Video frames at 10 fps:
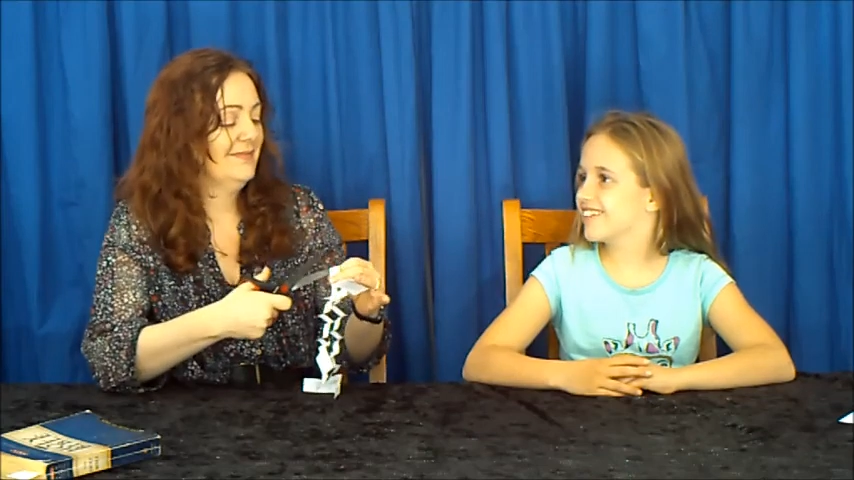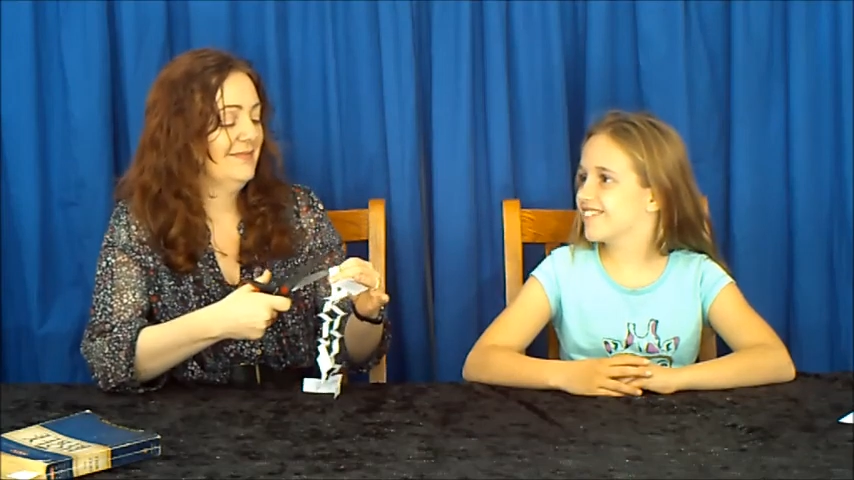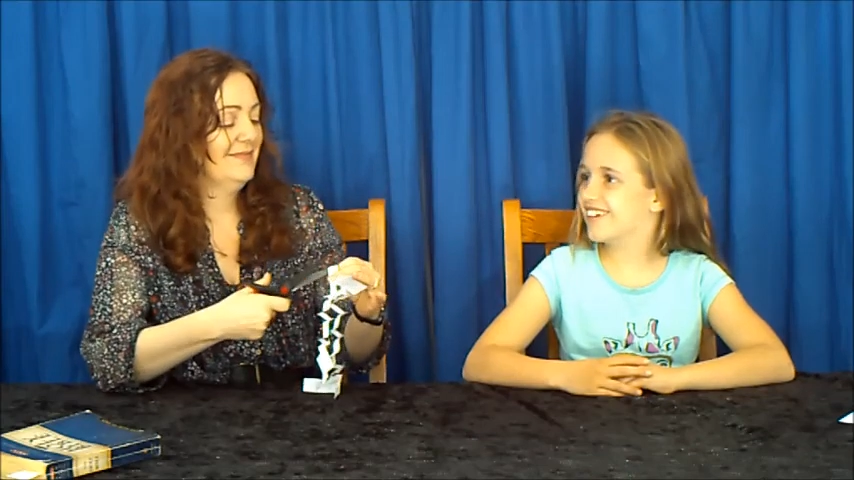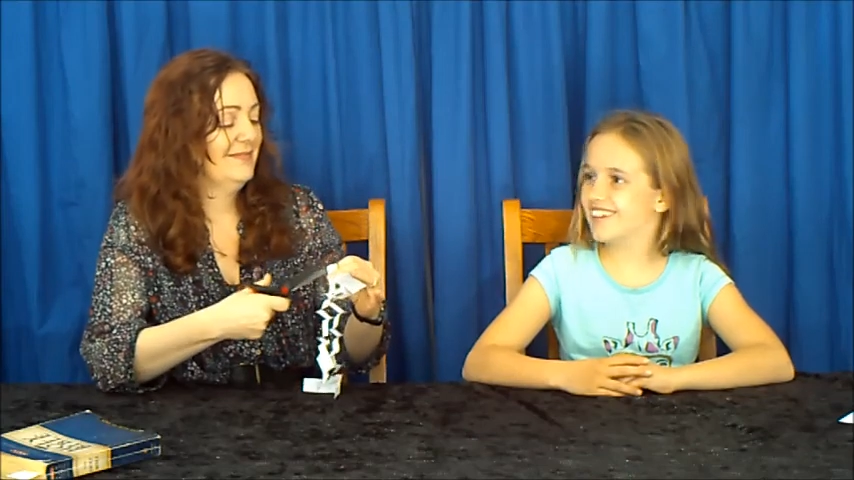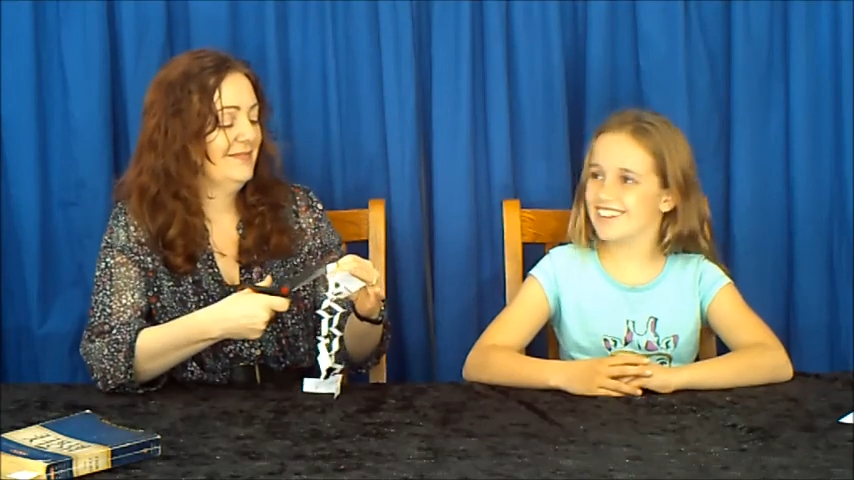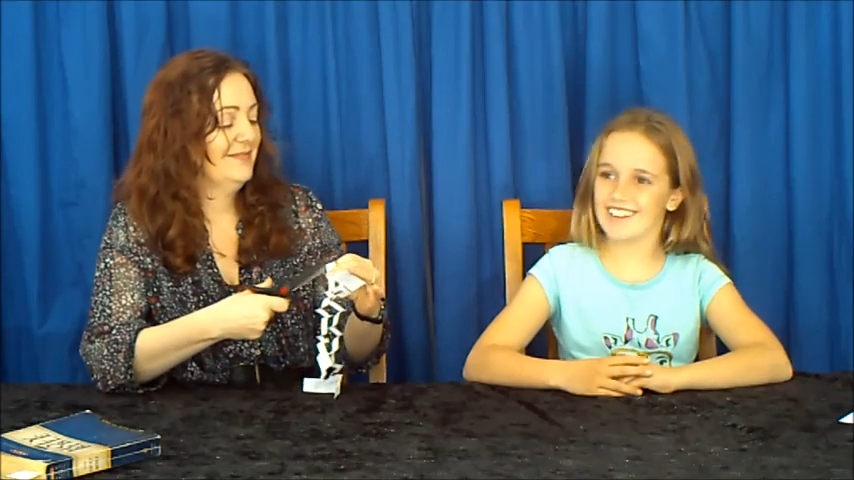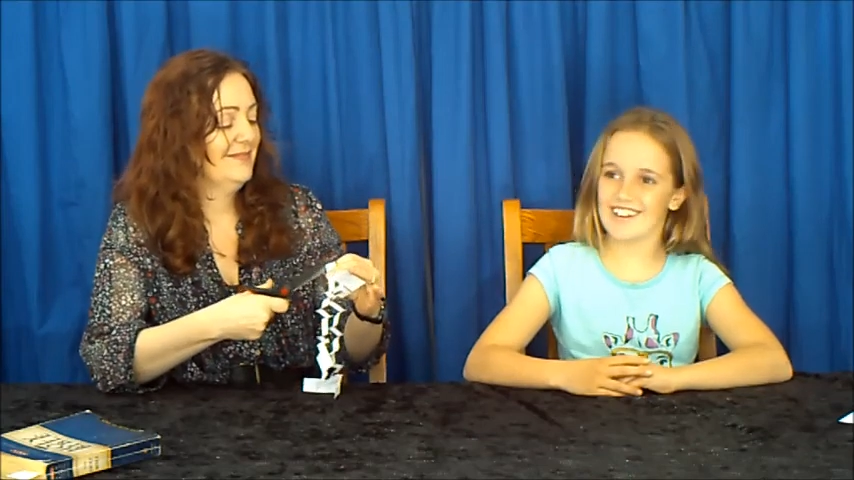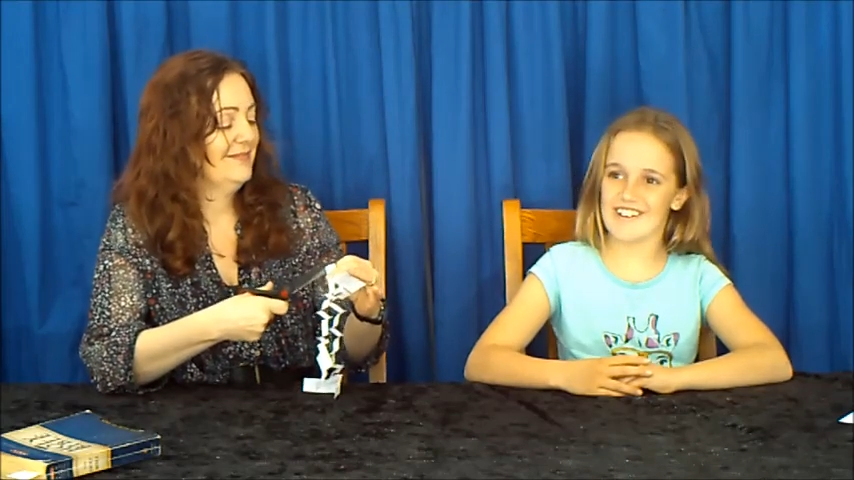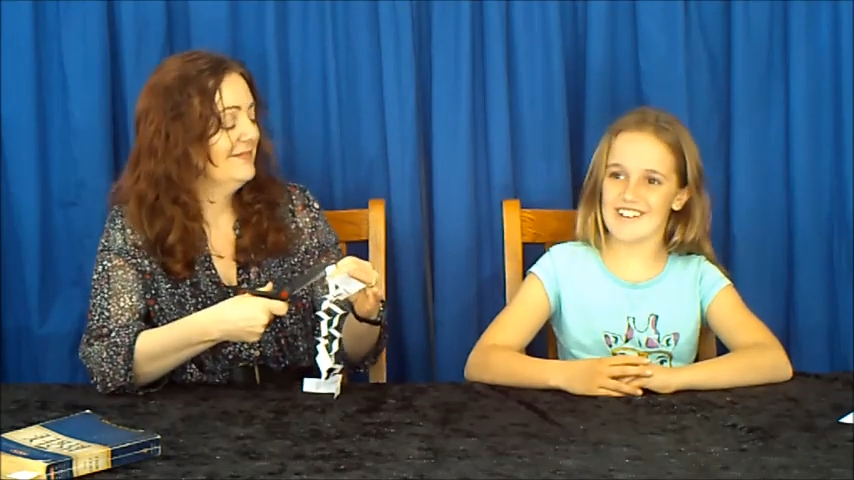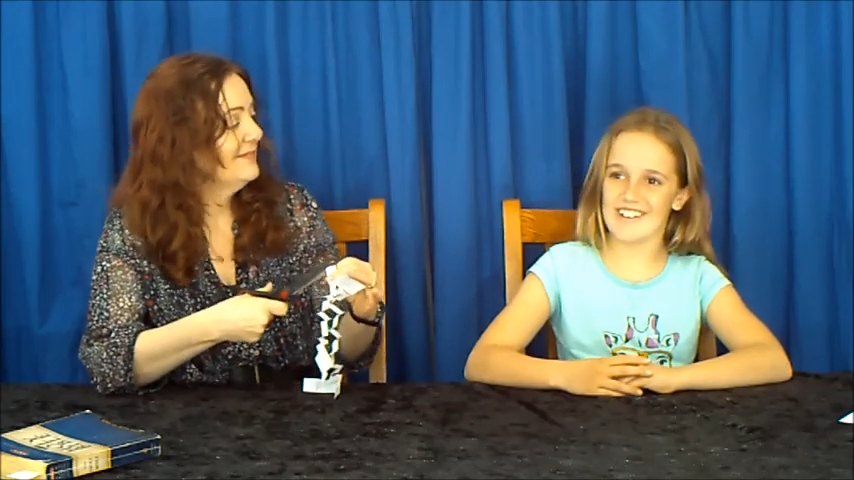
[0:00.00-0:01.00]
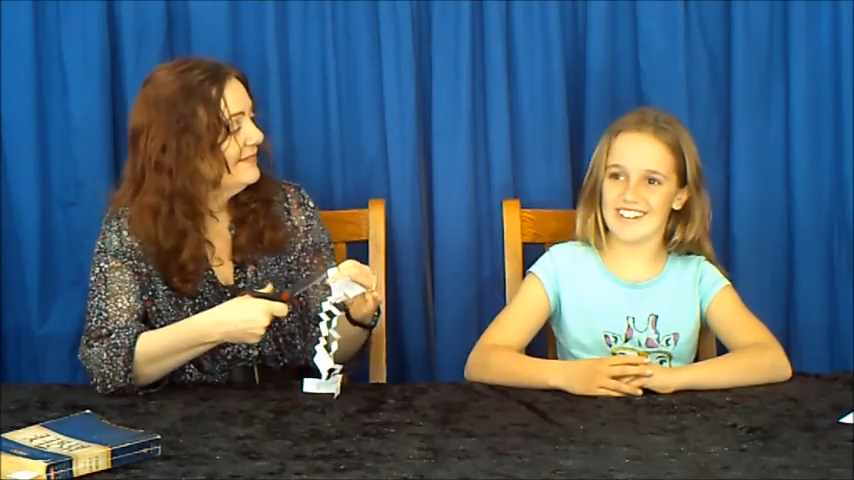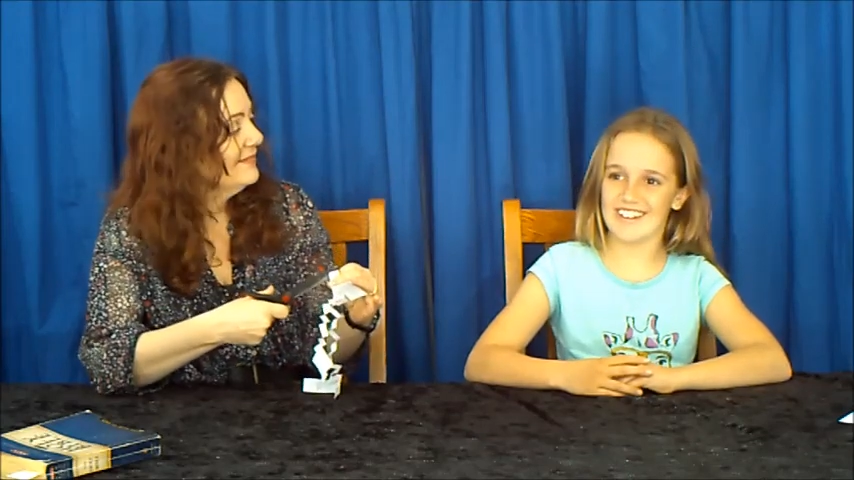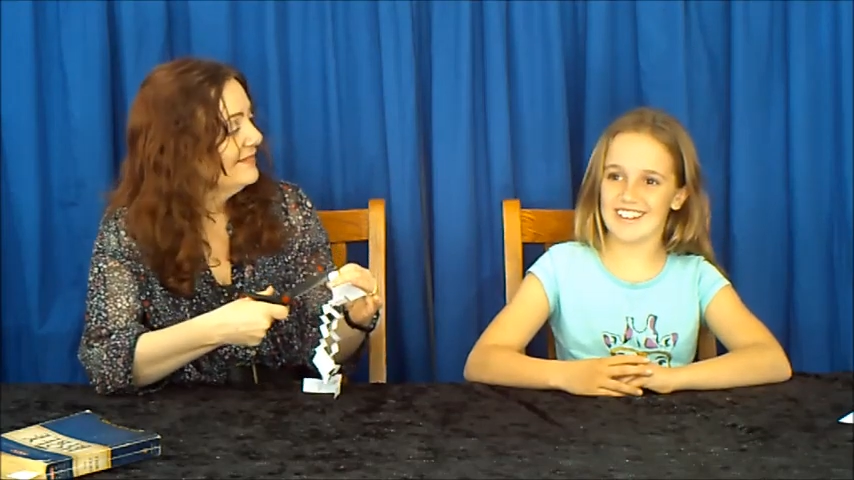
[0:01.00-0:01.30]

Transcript: When the girl